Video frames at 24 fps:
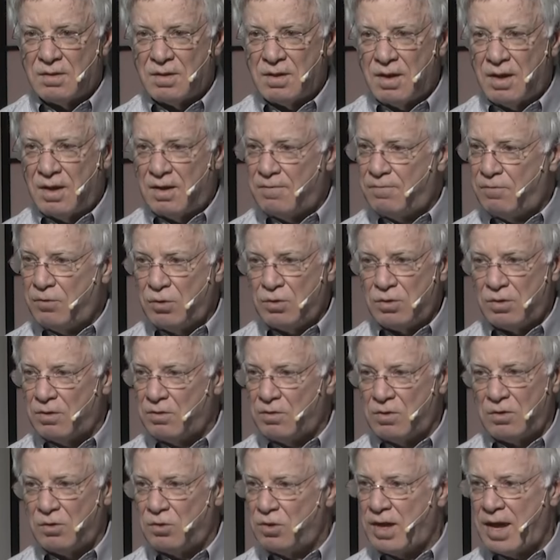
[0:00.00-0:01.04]
And if you
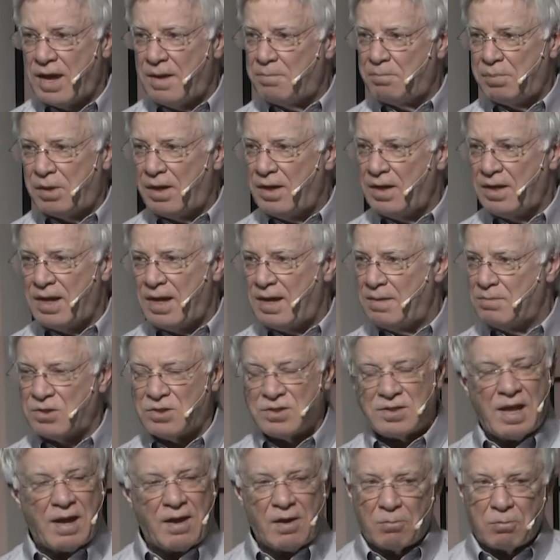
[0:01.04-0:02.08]
you can't play games,
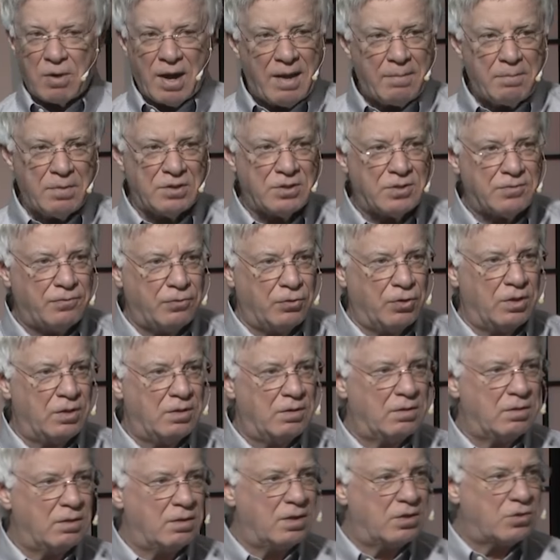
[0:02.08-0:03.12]
it's not a rabbit's foot.
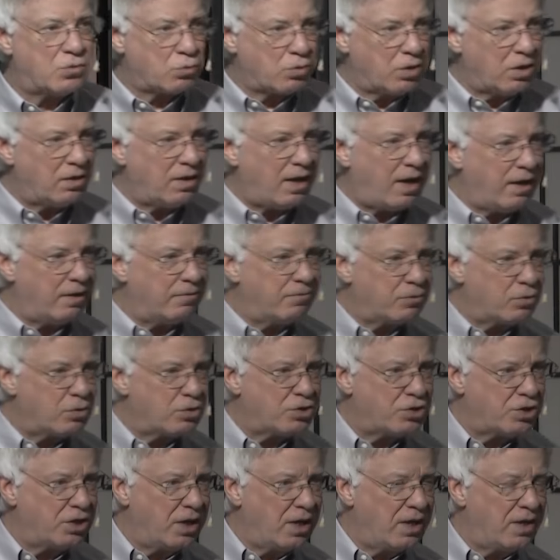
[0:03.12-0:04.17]
It's real life
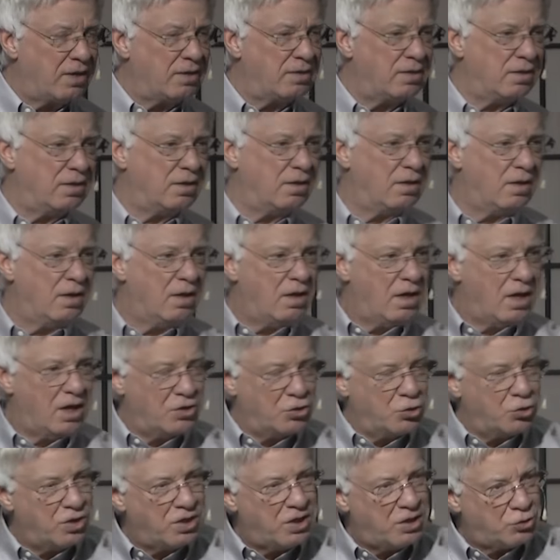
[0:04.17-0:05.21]
Christianity.
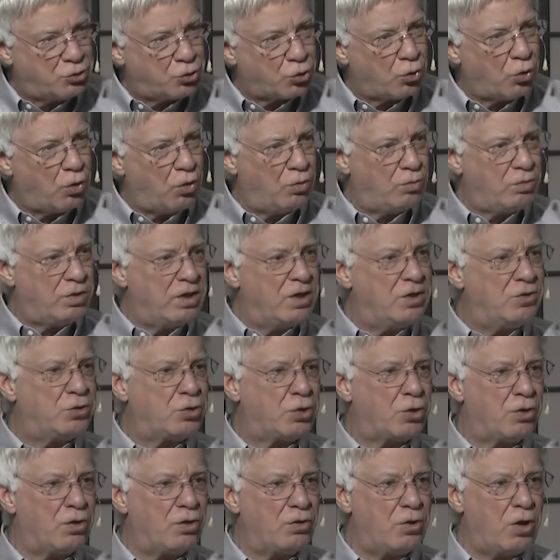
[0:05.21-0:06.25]
And you need your own
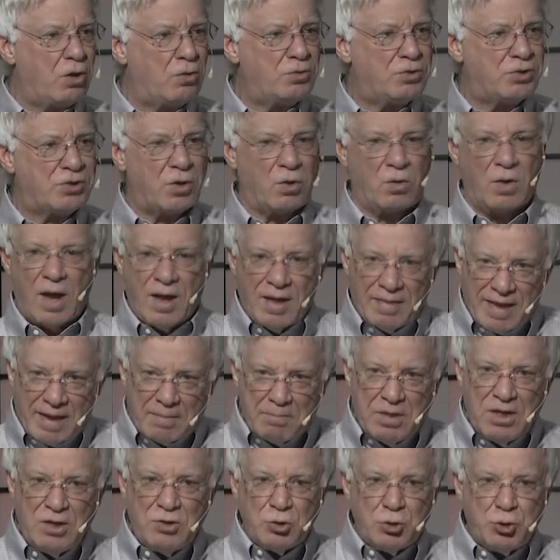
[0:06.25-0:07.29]
internal no so.
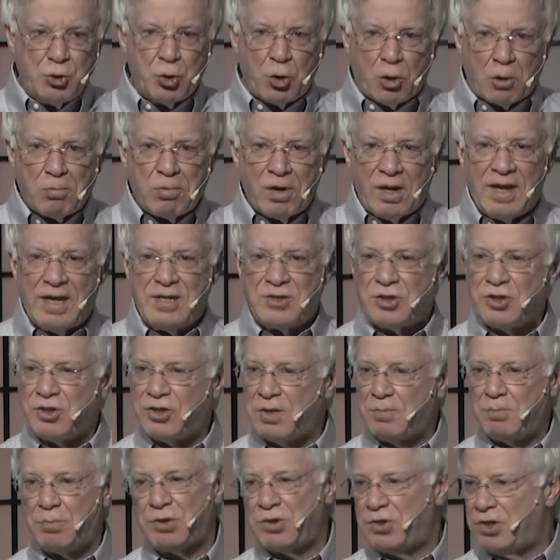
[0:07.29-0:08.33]
That means your
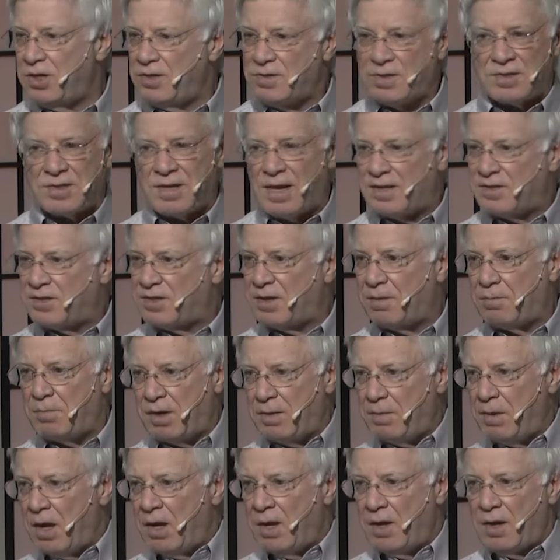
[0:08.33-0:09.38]
relationship with Jesus, not
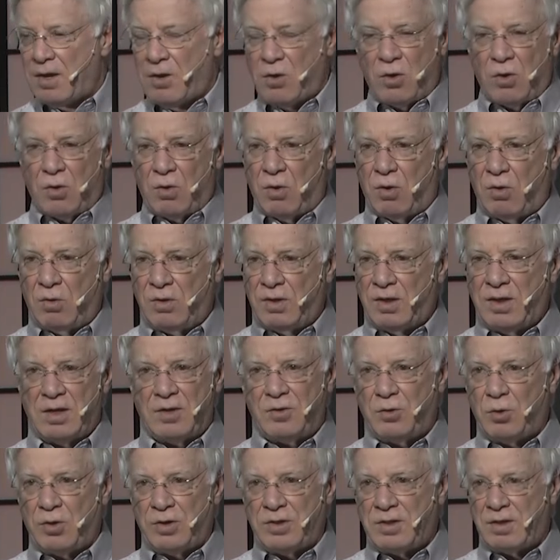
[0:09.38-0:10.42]
somebody holy
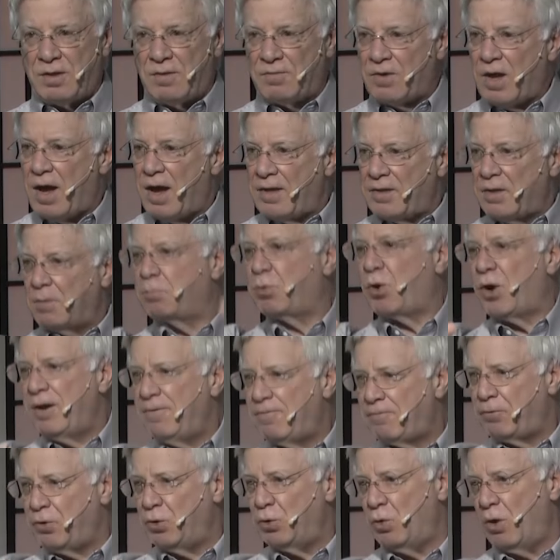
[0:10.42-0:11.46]
anointed of God to pray
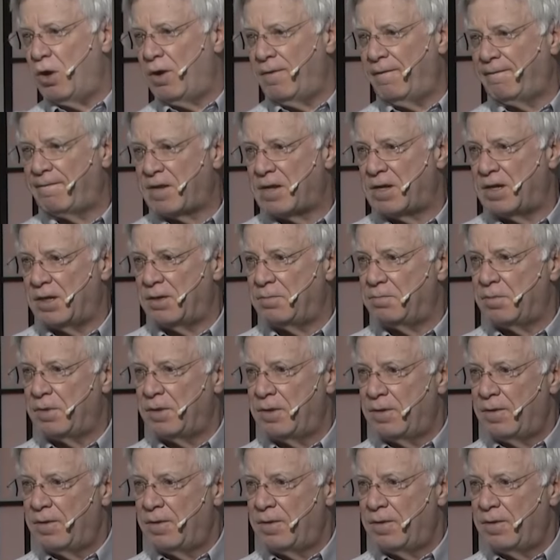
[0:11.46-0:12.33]
for you all the time.